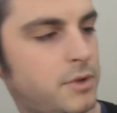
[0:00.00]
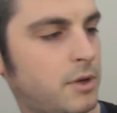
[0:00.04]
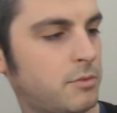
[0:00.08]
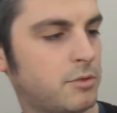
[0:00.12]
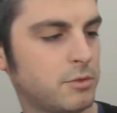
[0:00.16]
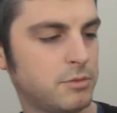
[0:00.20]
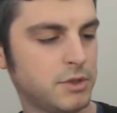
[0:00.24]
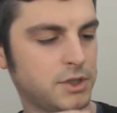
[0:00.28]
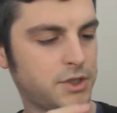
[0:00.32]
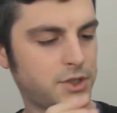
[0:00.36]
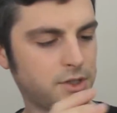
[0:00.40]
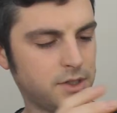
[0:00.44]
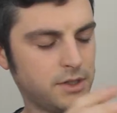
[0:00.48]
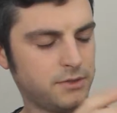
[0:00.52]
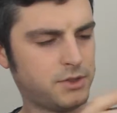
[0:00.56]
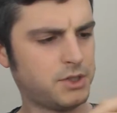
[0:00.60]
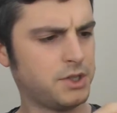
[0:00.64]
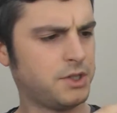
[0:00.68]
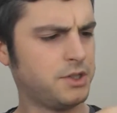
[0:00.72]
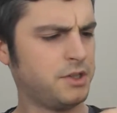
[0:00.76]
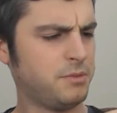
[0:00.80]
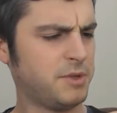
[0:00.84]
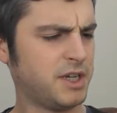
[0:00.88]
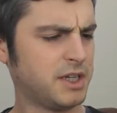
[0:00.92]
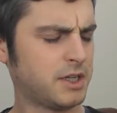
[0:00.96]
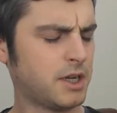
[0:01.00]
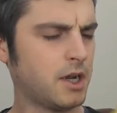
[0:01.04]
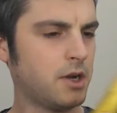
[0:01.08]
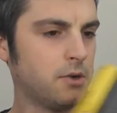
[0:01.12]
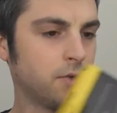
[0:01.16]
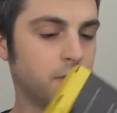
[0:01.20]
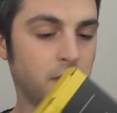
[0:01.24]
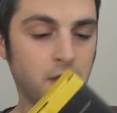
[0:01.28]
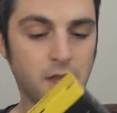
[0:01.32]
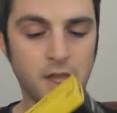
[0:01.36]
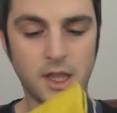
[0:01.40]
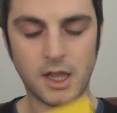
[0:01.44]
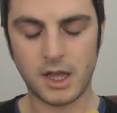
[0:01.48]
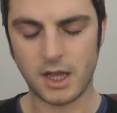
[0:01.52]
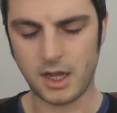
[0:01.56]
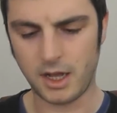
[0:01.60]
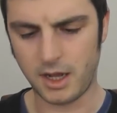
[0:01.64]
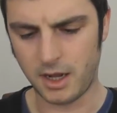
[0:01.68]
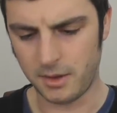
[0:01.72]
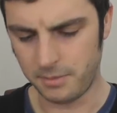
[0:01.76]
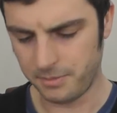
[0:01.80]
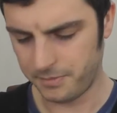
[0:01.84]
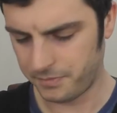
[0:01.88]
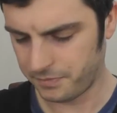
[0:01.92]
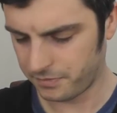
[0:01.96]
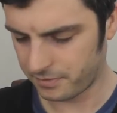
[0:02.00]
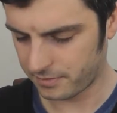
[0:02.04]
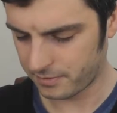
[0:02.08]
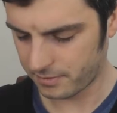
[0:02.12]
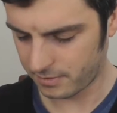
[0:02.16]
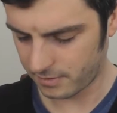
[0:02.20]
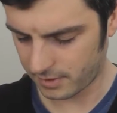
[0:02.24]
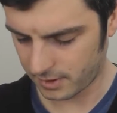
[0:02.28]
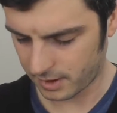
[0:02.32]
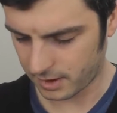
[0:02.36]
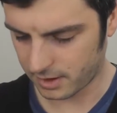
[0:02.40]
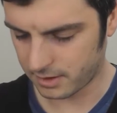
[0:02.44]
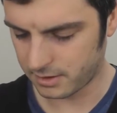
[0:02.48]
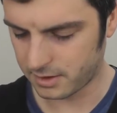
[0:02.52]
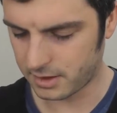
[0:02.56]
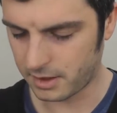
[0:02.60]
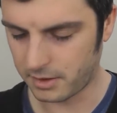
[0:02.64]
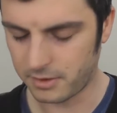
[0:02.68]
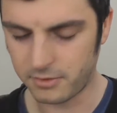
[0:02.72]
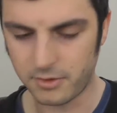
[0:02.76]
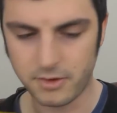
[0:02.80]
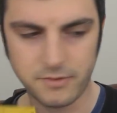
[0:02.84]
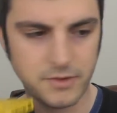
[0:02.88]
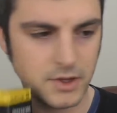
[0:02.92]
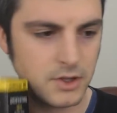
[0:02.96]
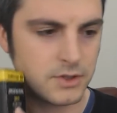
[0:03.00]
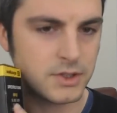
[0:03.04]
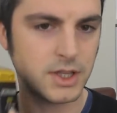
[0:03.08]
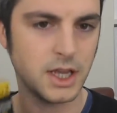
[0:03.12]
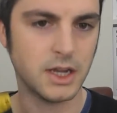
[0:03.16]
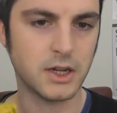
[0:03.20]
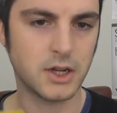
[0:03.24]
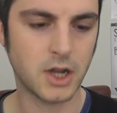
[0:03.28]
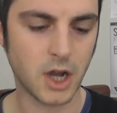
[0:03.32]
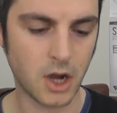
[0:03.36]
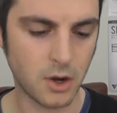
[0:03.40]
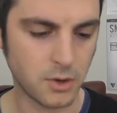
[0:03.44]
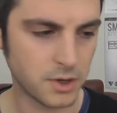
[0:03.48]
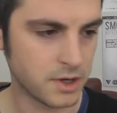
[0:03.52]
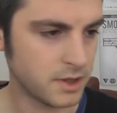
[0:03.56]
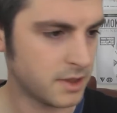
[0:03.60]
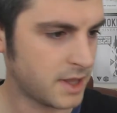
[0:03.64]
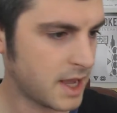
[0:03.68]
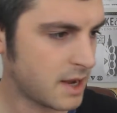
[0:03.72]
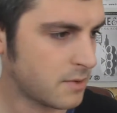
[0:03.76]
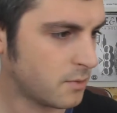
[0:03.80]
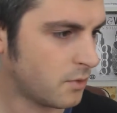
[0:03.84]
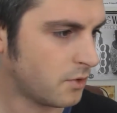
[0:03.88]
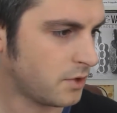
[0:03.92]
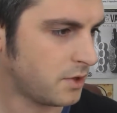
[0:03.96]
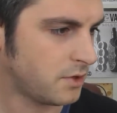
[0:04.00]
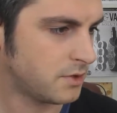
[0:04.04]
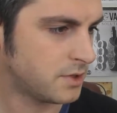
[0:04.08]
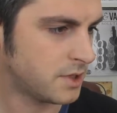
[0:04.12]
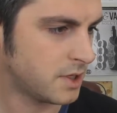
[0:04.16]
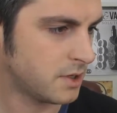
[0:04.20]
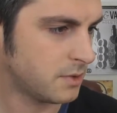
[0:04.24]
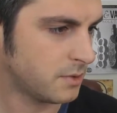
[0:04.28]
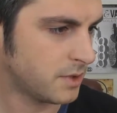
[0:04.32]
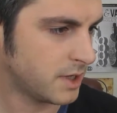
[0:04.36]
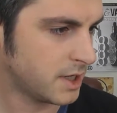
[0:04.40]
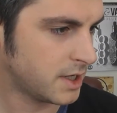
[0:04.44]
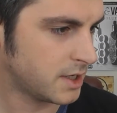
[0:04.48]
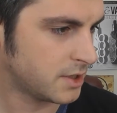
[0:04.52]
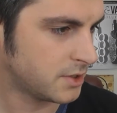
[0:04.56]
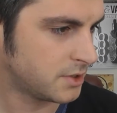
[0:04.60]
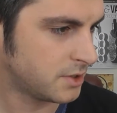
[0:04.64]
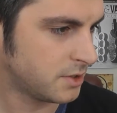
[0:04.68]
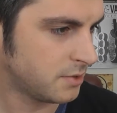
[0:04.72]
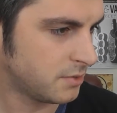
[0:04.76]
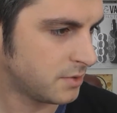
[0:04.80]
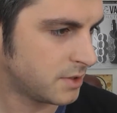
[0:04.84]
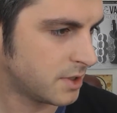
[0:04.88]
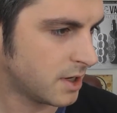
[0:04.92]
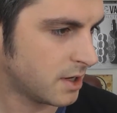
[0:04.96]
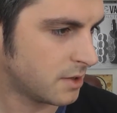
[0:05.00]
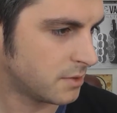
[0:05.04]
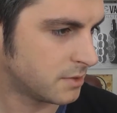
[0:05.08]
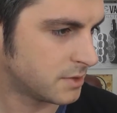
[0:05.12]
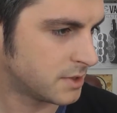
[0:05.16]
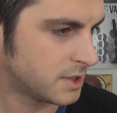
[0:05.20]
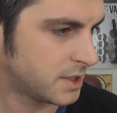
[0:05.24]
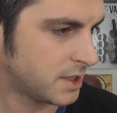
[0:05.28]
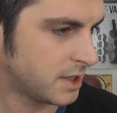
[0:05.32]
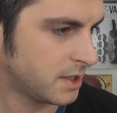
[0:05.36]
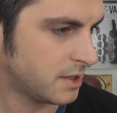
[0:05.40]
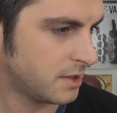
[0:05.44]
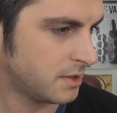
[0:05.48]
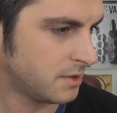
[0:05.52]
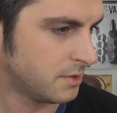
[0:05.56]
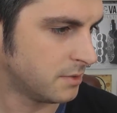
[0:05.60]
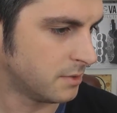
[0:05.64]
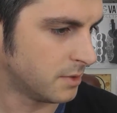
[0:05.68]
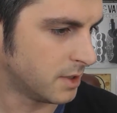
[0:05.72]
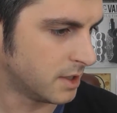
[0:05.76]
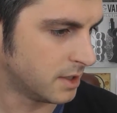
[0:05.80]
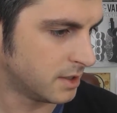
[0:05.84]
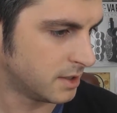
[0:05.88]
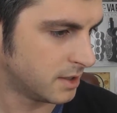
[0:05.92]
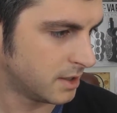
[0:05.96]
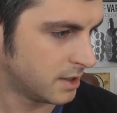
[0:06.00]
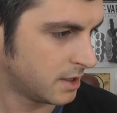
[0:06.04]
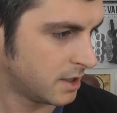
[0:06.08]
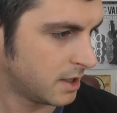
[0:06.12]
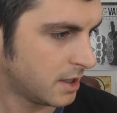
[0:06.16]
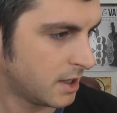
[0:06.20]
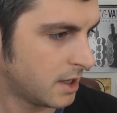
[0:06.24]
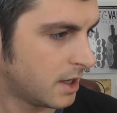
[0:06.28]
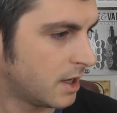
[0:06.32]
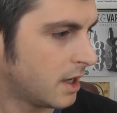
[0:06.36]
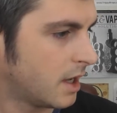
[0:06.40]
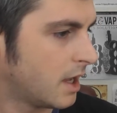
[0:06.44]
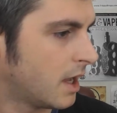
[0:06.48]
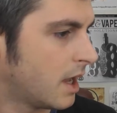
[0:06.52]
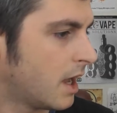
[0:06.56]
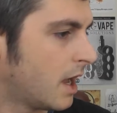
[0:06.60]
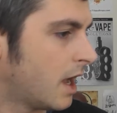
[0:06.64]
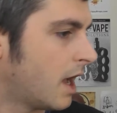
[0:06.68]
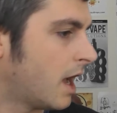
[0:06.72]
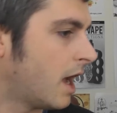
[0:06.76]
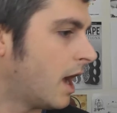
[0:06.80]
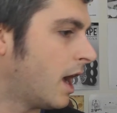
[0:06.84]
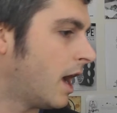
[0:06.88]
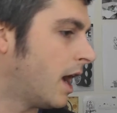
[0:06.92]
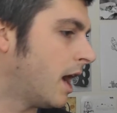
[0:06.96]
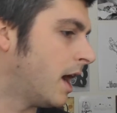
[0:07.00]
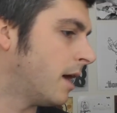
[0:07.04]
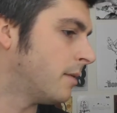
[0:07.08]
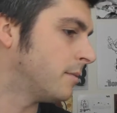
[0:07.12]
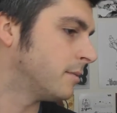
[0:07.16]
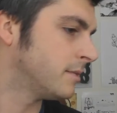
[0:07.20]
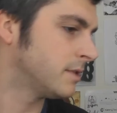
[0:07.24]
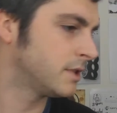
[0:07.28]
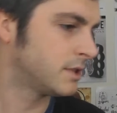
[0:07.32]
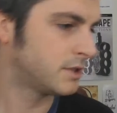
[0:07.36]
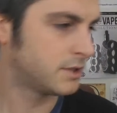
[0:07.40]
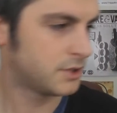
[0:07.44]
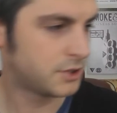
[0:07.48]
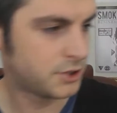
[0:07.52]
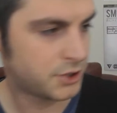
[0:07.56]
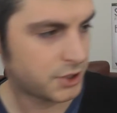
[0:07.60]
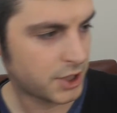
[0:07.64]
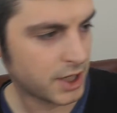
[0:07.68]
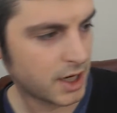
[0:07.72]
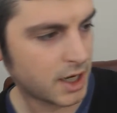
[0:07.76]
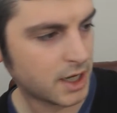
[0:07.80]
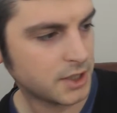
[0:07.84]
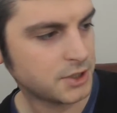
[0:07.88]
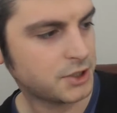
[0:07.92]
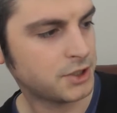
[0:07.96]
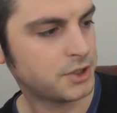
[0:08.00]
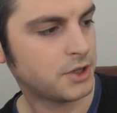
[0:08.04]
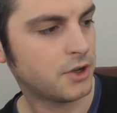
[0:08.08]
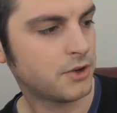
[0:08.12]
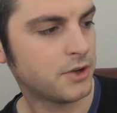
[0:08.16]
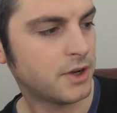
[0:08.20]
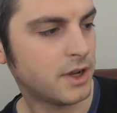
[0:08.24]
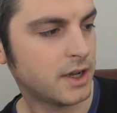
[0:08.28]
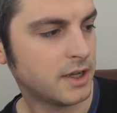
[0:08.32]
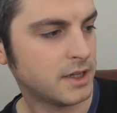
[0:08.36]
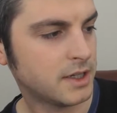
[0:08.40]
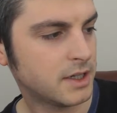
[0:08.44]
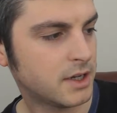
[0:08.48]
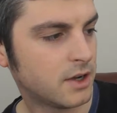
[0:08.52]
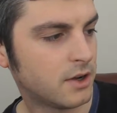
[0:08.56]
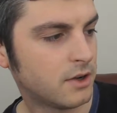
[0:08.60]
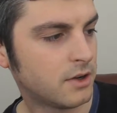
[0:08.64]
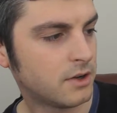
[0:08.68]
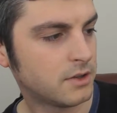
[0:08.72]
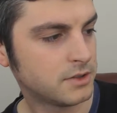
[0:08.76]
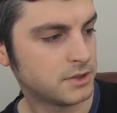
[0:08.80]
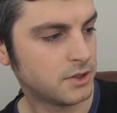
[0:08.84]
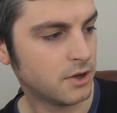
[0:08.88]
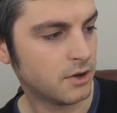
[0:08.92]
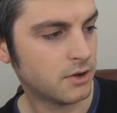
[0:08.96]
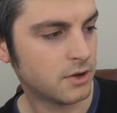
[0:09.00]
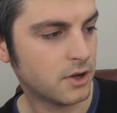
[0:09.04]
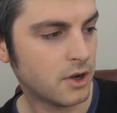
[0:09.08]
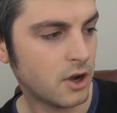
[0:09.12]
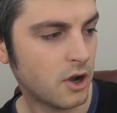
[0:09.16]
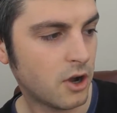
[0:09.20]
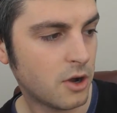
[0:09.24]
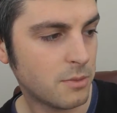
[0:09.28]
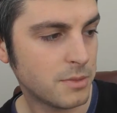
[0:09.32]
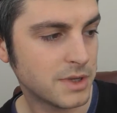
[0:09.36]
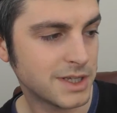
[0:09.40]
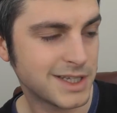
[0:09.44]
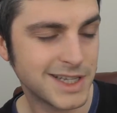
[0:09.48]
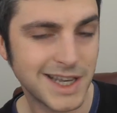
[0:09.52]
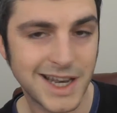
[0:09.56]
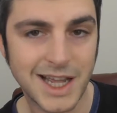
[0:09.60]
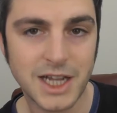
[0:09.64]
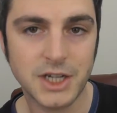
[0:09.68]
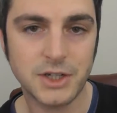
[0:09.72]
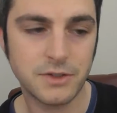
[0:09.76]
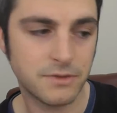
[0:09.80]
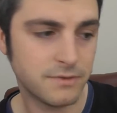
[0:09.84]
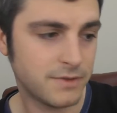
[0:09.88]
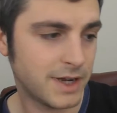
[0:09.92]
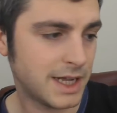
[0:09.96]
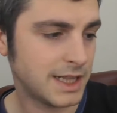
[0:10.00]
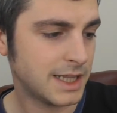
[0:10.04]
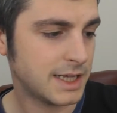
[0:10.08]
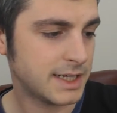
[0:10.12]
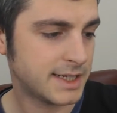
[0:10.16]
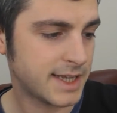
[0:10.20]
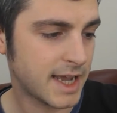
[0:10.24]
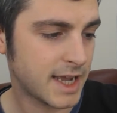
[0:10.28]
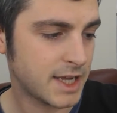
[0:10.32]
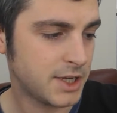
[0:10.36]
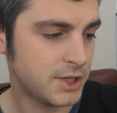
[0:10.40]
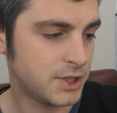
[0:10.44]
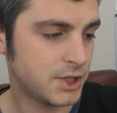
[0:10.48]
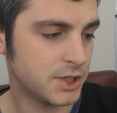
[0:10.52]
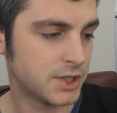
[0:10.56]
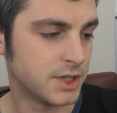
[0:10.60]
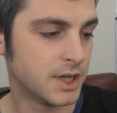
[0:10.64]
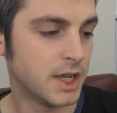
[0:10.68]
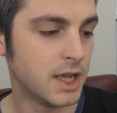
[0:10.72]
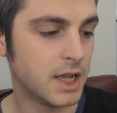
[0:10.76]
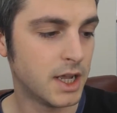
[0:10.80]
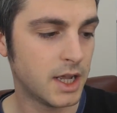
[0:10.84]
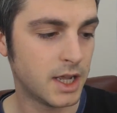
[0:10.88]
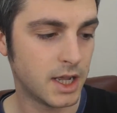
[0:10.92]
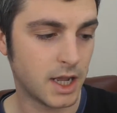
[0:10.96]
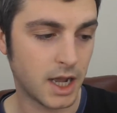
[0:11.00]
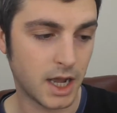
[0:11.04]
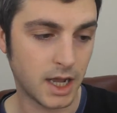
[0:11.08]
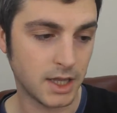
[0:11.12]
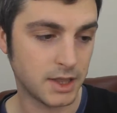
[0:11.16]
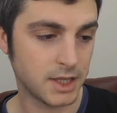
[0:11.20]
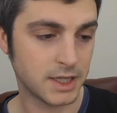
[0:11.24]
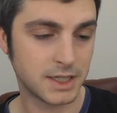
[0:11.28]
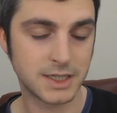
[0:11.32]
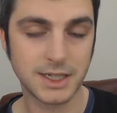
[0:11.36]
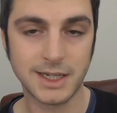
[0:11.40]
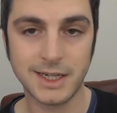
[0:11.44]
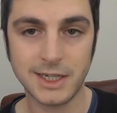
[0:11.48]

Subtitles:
probably shouldn't have shown you my code. It reveals that code. Then what you do is you go to charger.nitecore.com/validation. There's